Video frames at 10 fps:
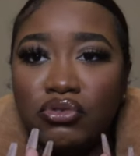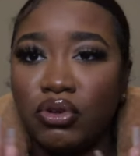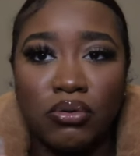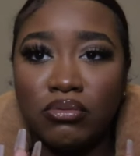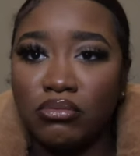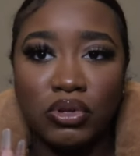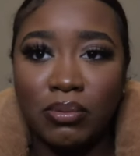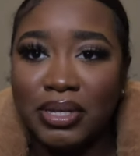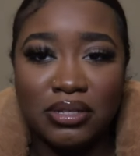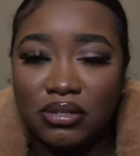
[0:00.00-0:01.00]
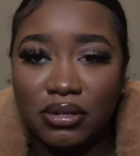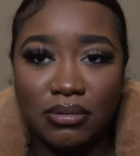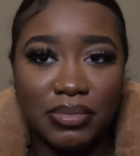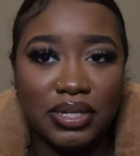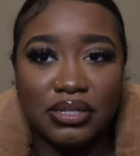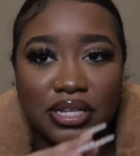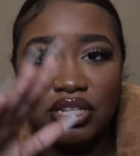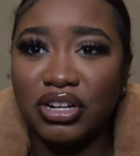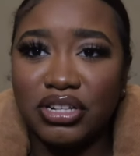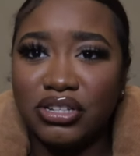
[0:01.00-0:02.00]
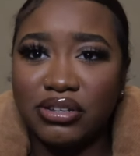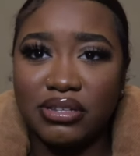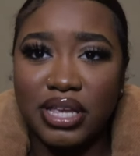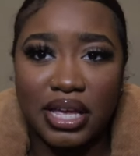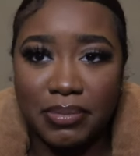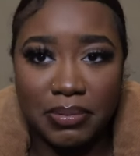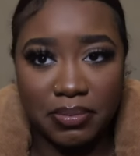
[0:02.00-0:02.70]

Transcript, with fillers: Don't don't message them because they literally just taking people